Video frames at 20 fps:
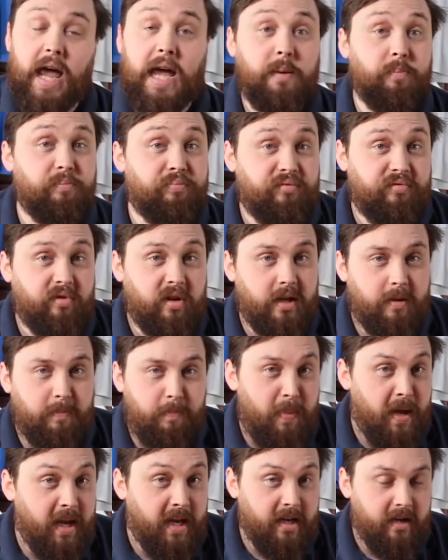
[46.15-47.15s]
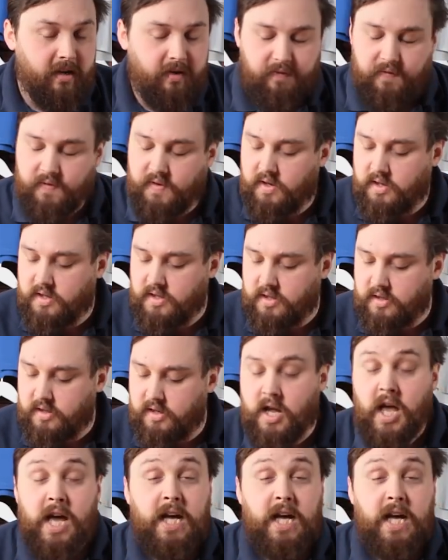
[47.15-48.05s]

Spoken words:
a bright pink version.